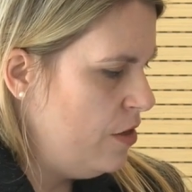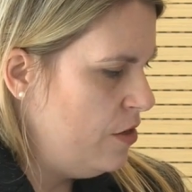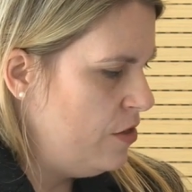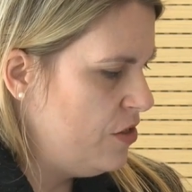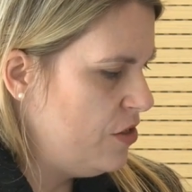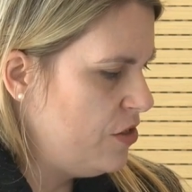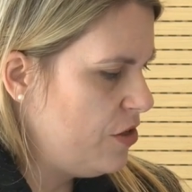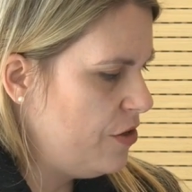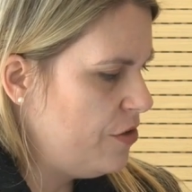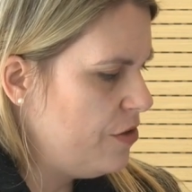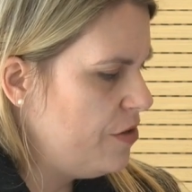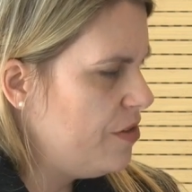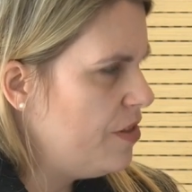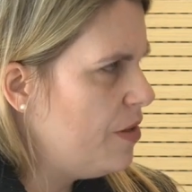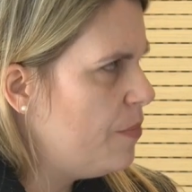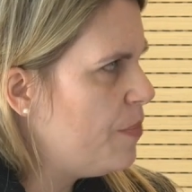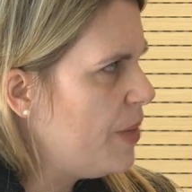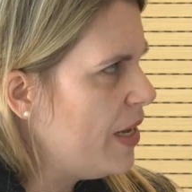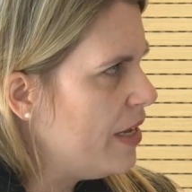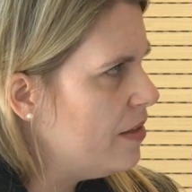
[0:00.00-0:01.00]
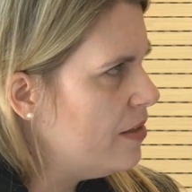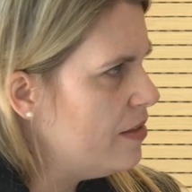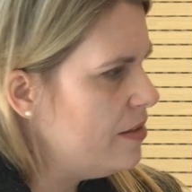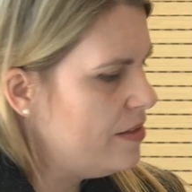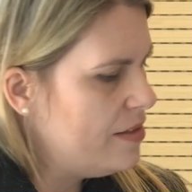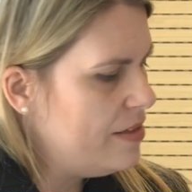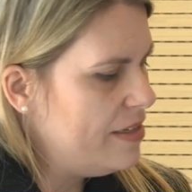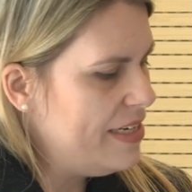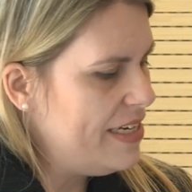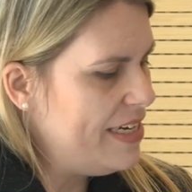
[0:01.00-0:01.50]
So the
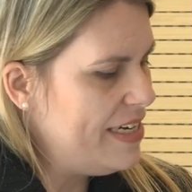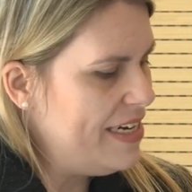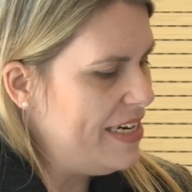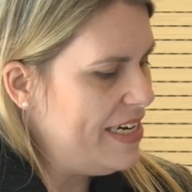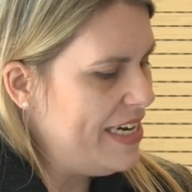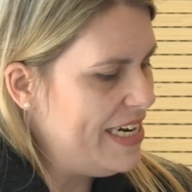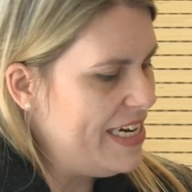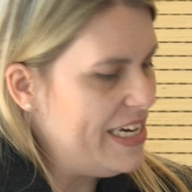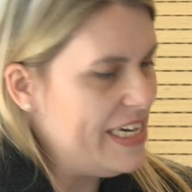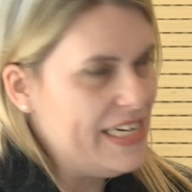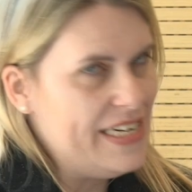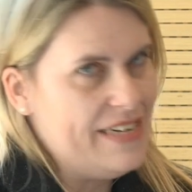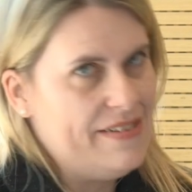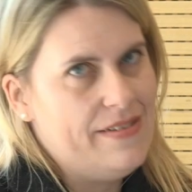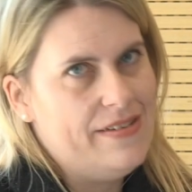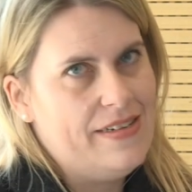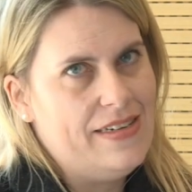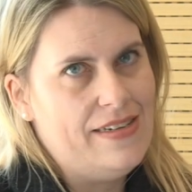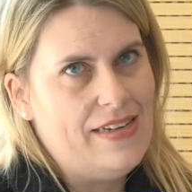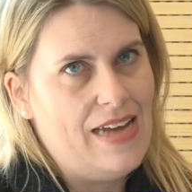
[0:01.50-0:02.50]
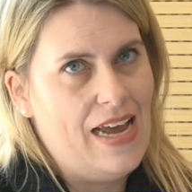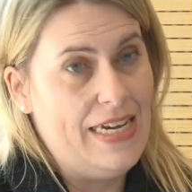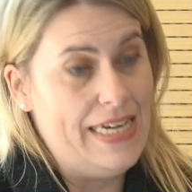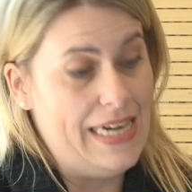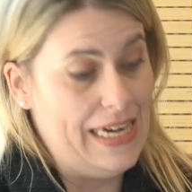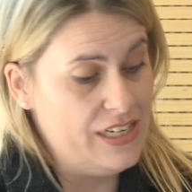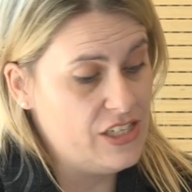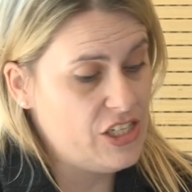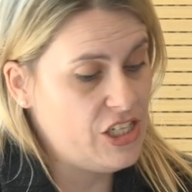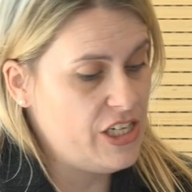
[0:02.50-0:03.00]
bill, in a
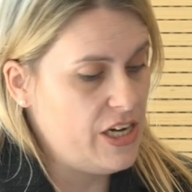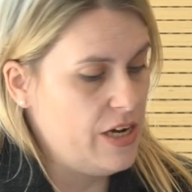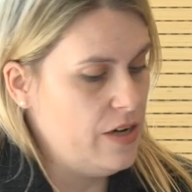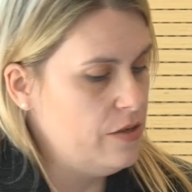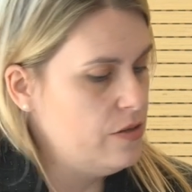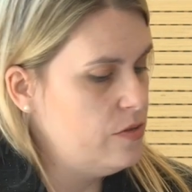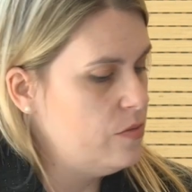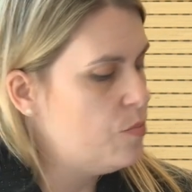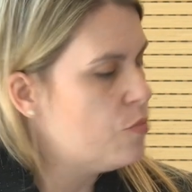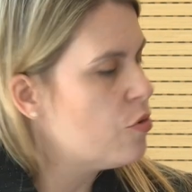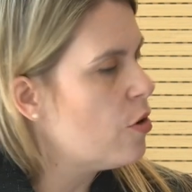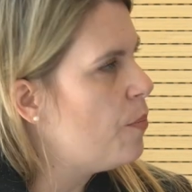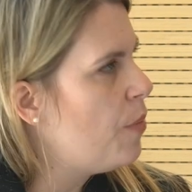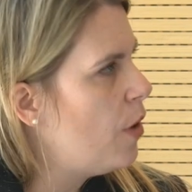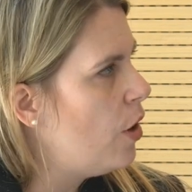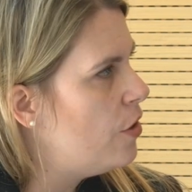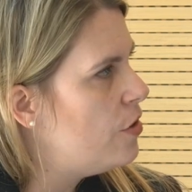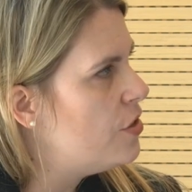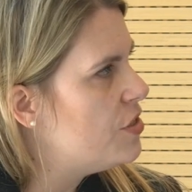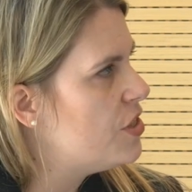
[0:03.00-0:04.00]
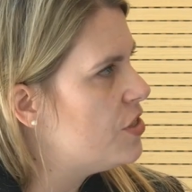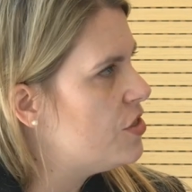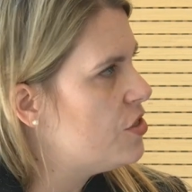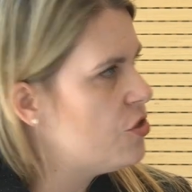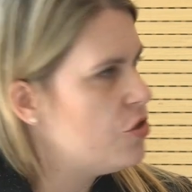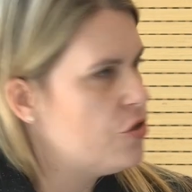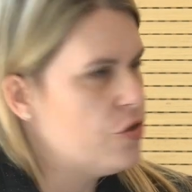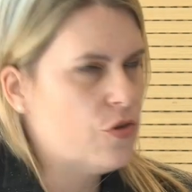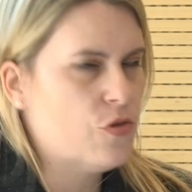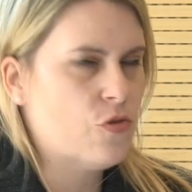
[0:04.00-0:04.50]
nutshell, proposes
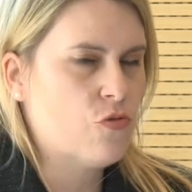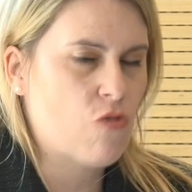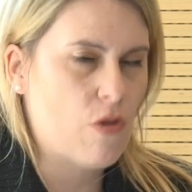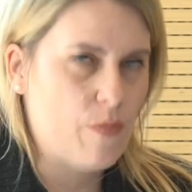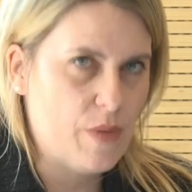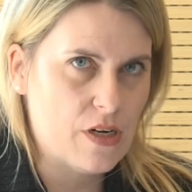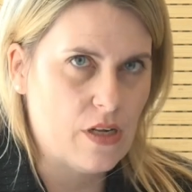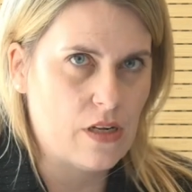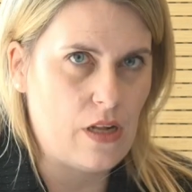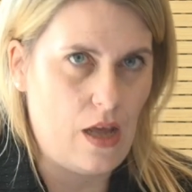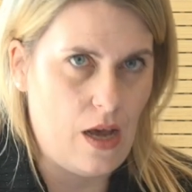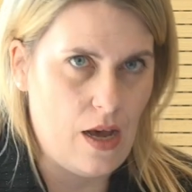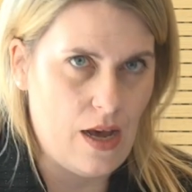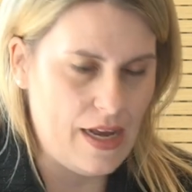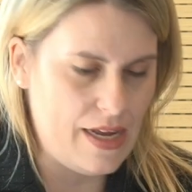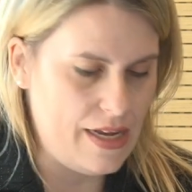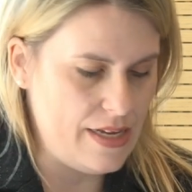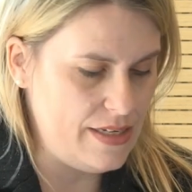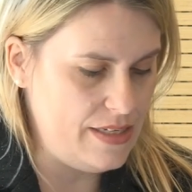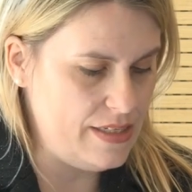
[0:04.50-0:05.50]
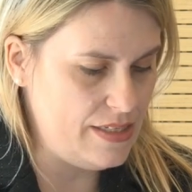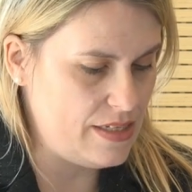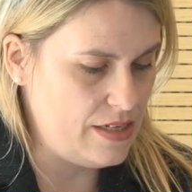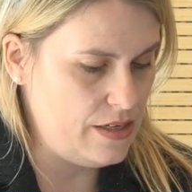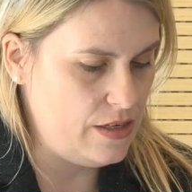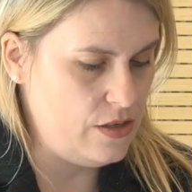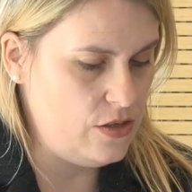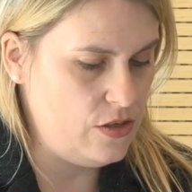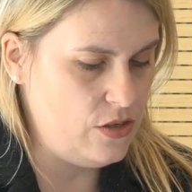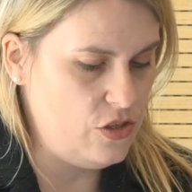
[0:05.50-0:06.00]
to
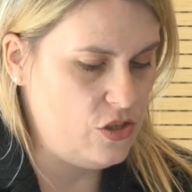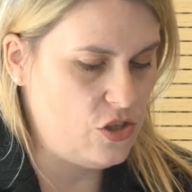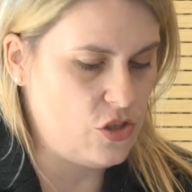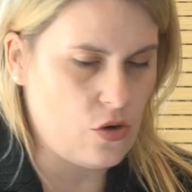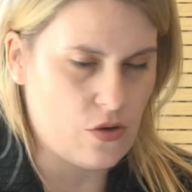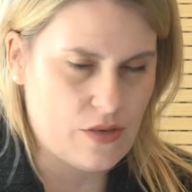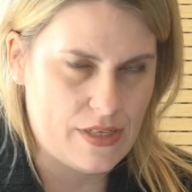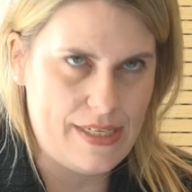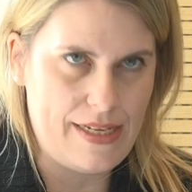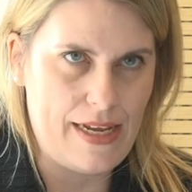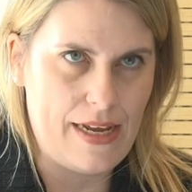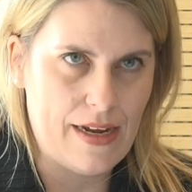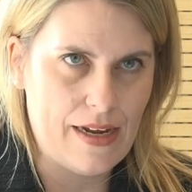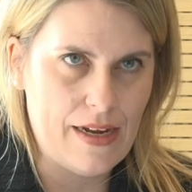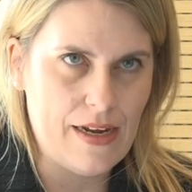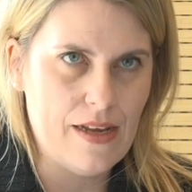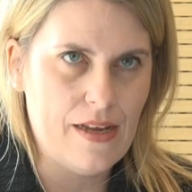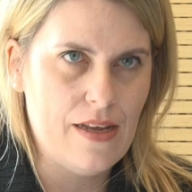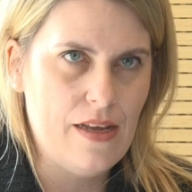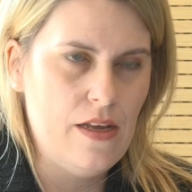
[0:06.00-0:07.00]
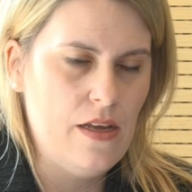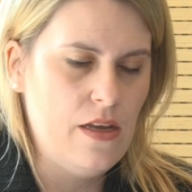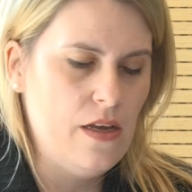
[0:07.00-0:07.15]
criminalise doxing,